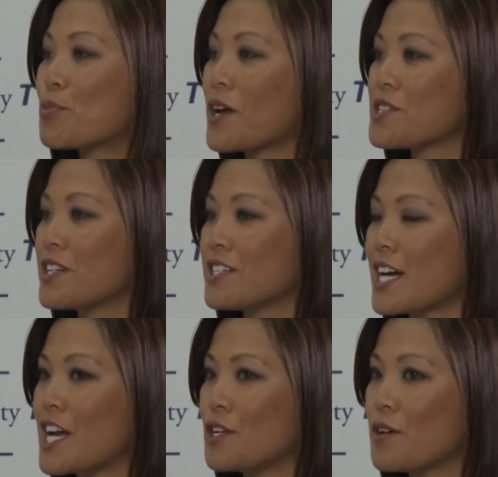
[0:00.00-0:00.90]
president,
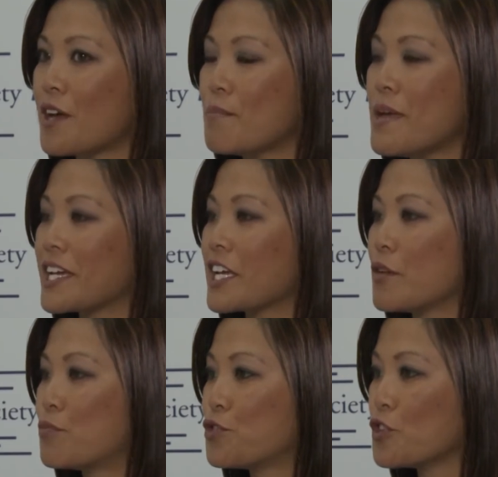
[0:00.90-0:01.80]
I know that making
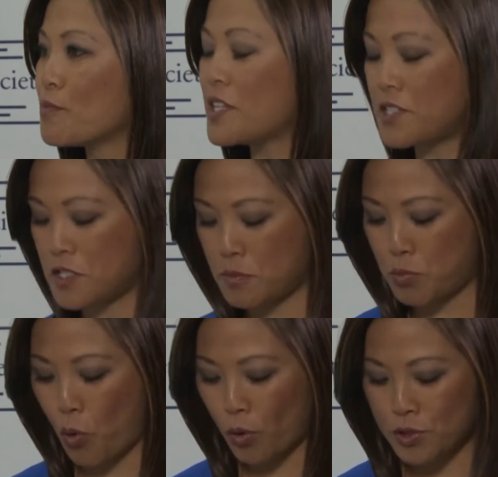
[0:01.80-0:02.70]
improvements is
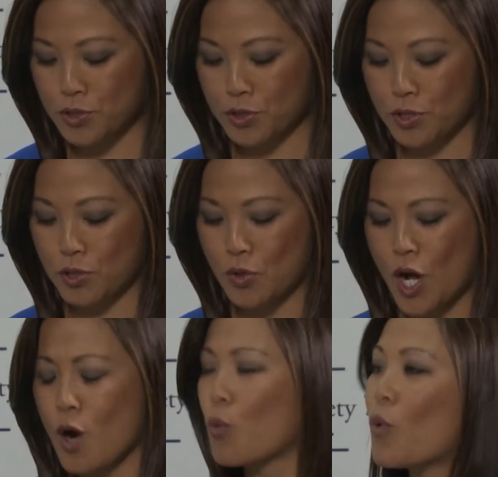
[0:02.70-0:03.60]
important to you.
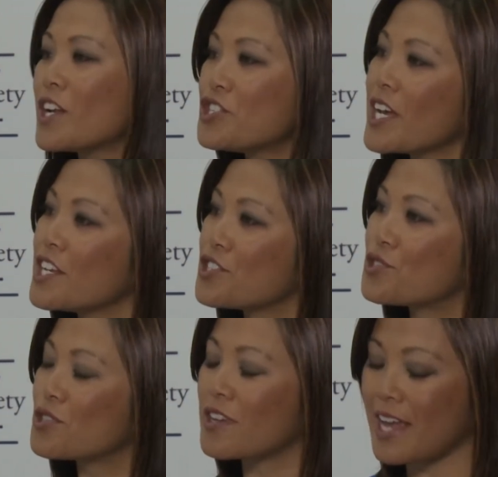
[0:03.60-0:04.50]
What mm -hmm.
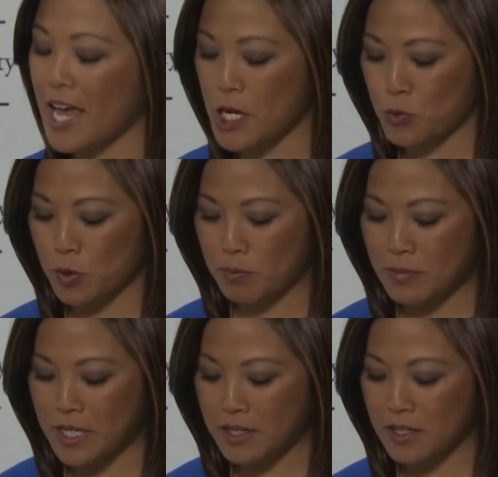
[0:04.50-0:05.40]
changes to the annual
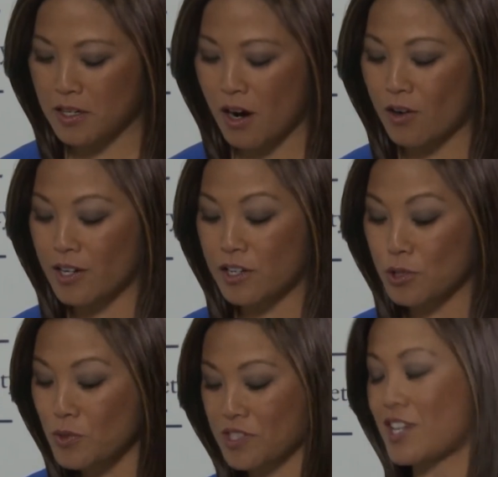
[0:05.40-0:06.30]
meeting are
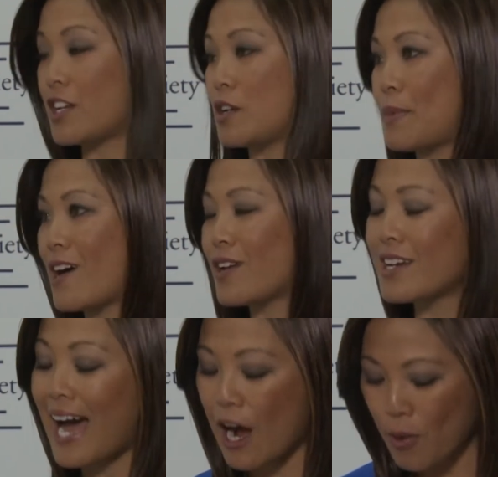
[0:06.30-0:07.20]
you excited about,
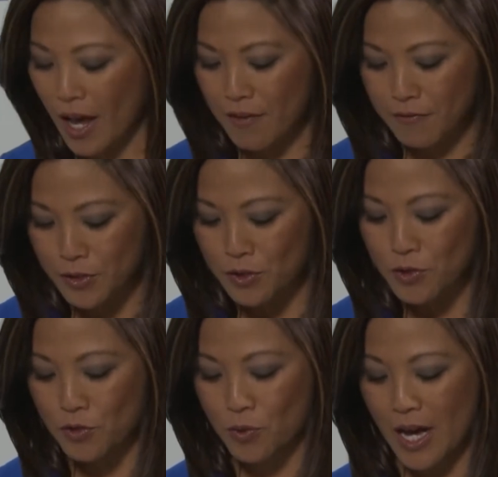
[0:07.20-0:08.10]
and how have
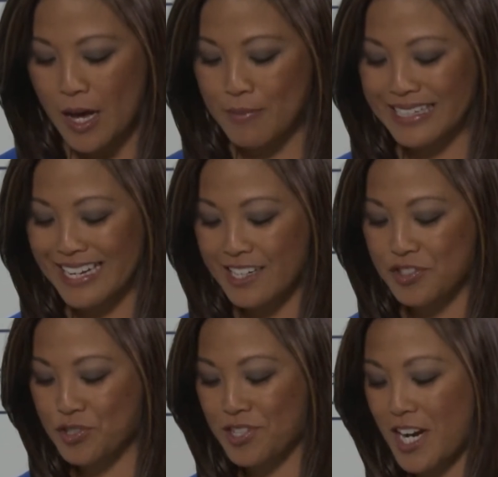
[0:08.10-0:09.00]
you been getting
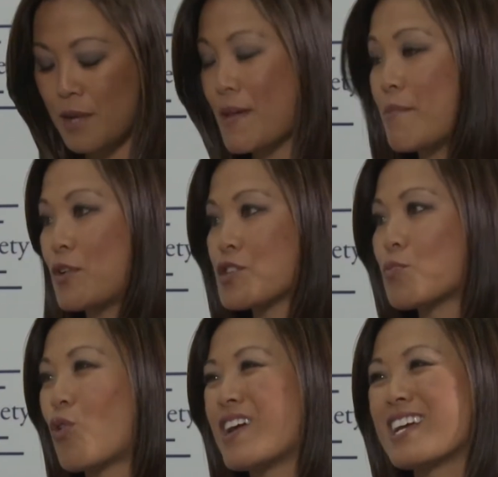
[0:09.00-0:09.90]
society members
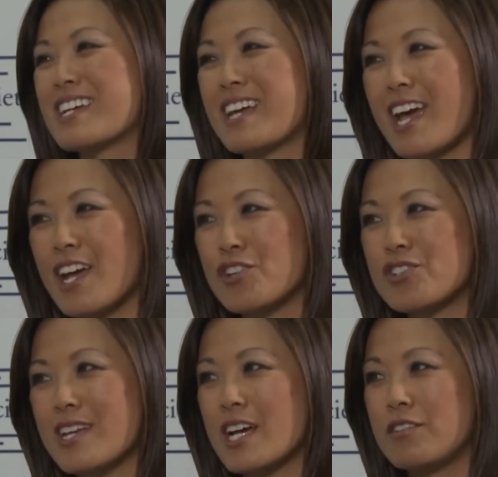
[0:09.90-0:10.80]
more
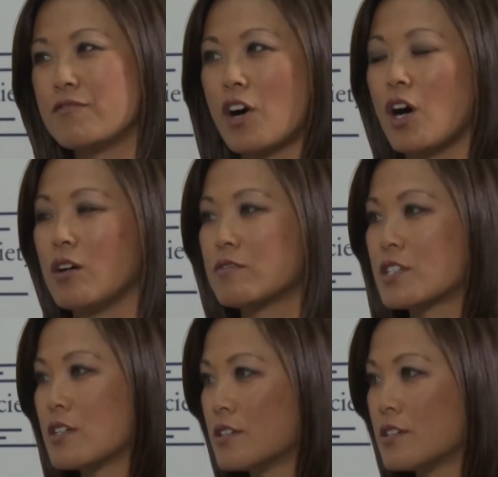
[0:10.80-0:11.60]
engaged and involved?